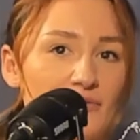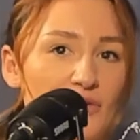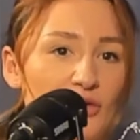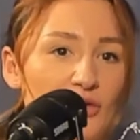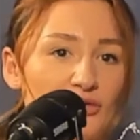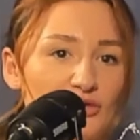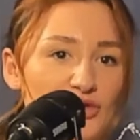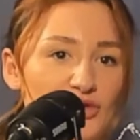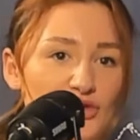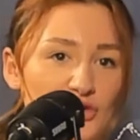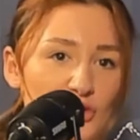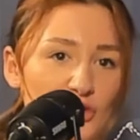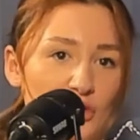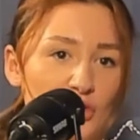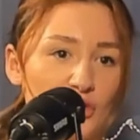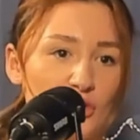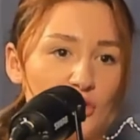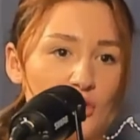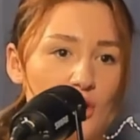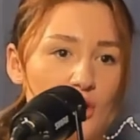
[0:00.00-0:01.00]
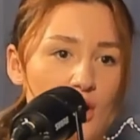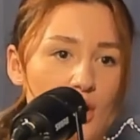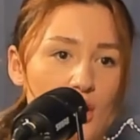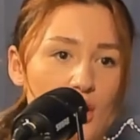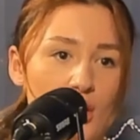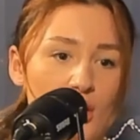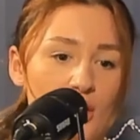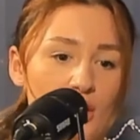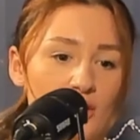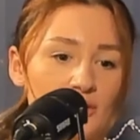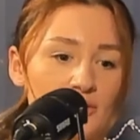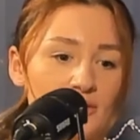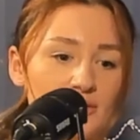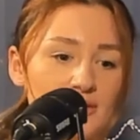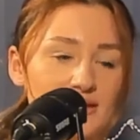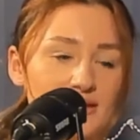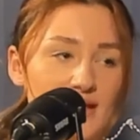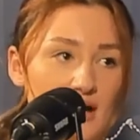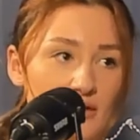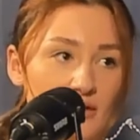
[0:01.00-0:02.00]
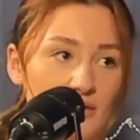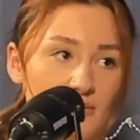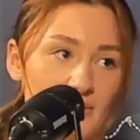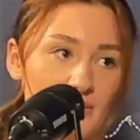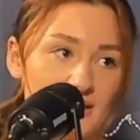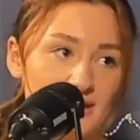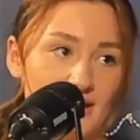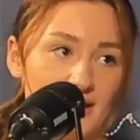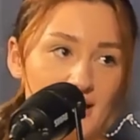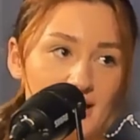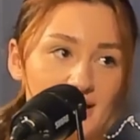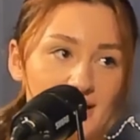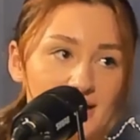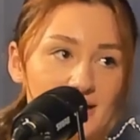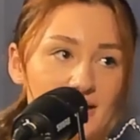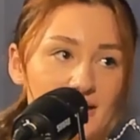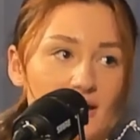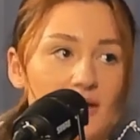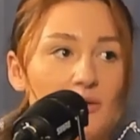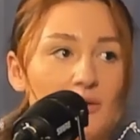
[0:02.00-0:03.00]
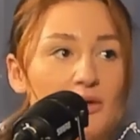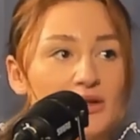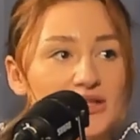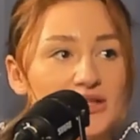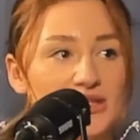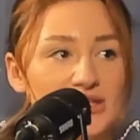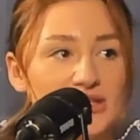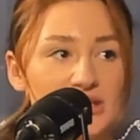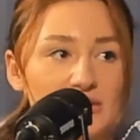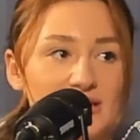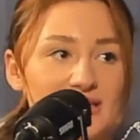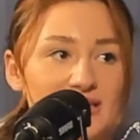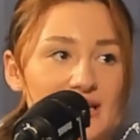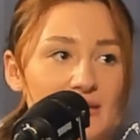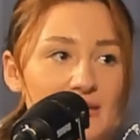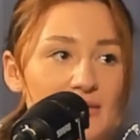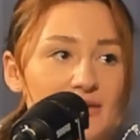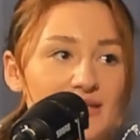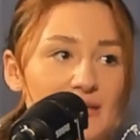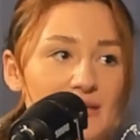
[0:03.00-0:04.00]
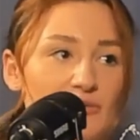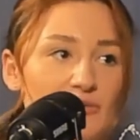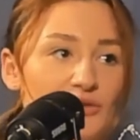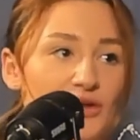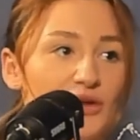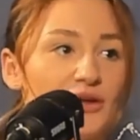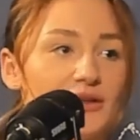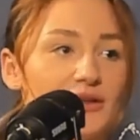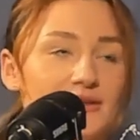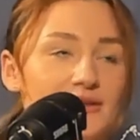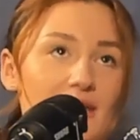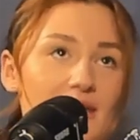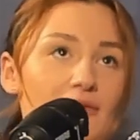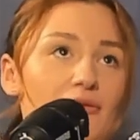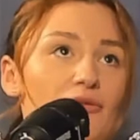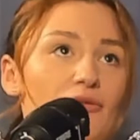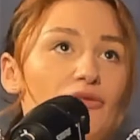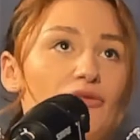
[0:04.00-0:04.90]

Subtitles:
unsure on starting their own business and they want to do the same type of